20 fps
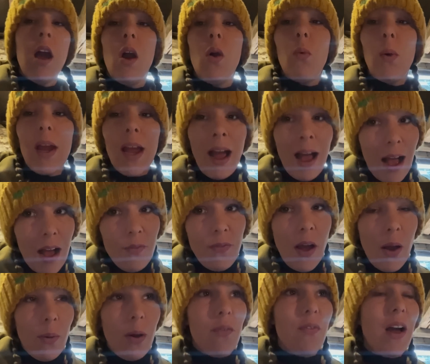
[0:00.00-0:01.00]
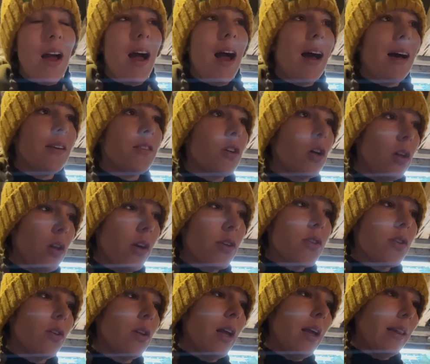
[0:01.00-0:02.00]
We have, however, had
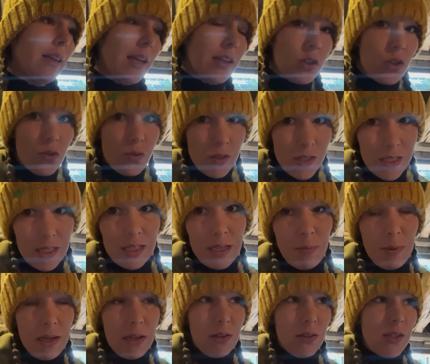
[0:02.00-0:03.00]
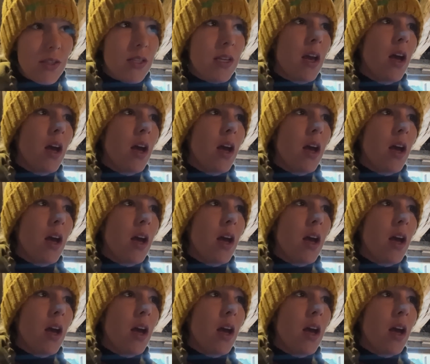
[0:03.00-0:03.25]
colossal electricity bills.